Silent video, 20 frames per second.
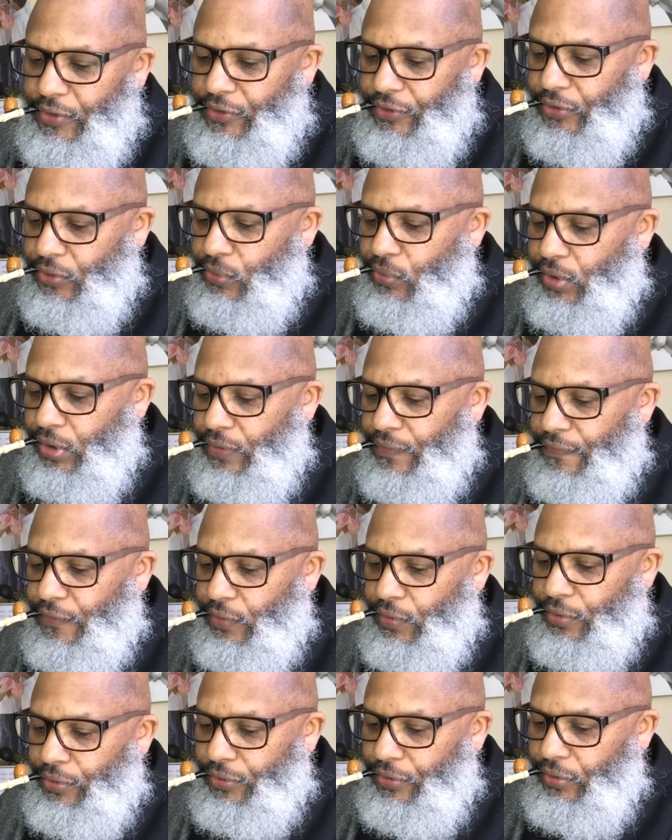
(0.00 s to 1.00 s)
was so
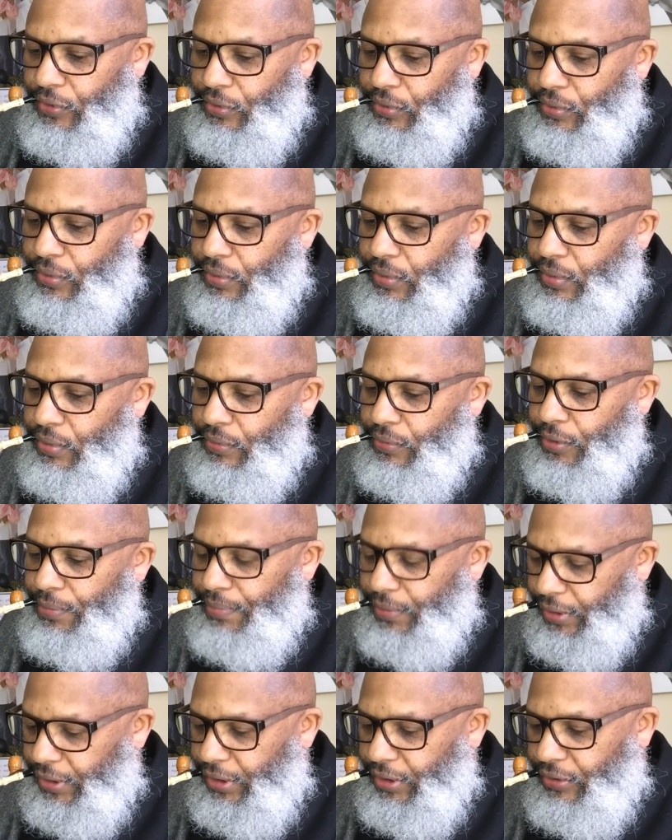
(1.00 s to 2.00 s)
wonderful to
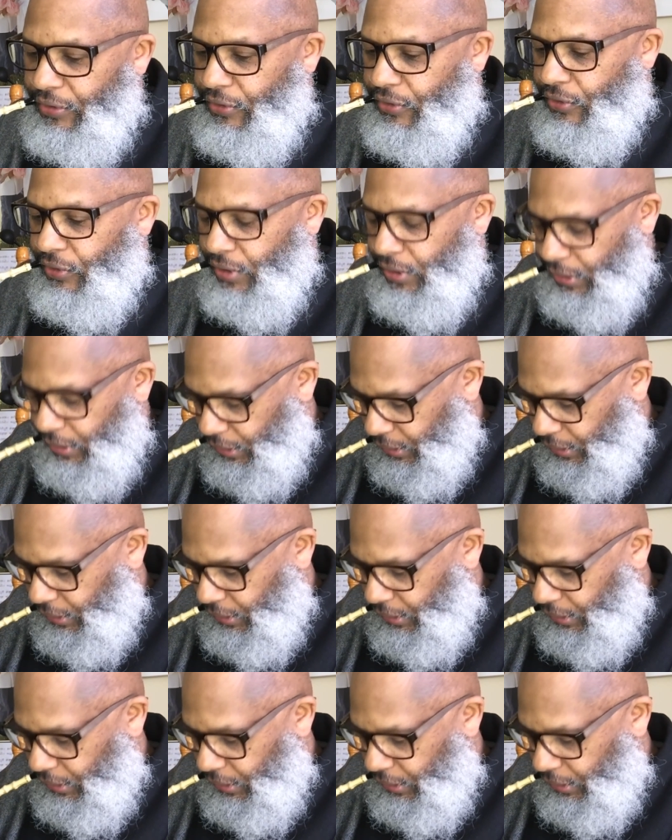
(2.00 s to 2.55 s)
replenish.